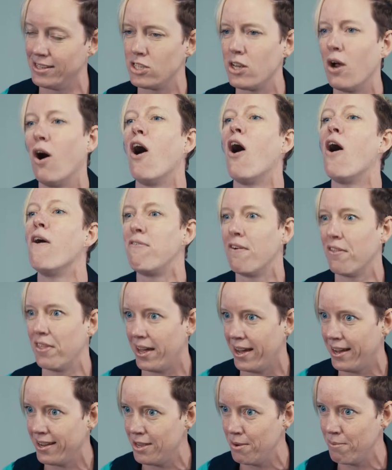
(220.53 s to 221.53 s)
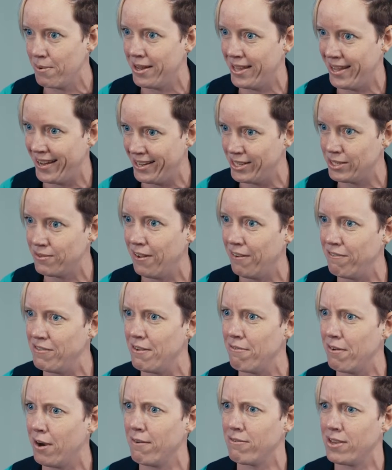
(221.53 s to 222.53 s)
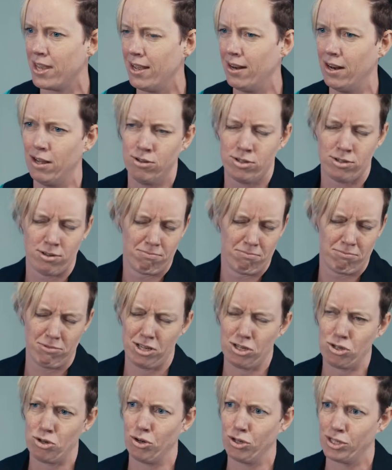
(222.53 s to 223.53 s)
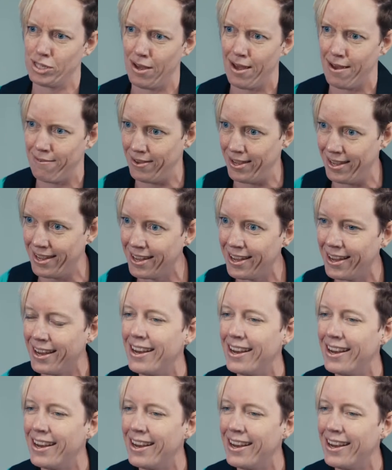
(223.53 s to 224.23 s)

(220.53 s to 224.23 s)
So half of that, you work out, is fifty-five kilos. That's not so heavy.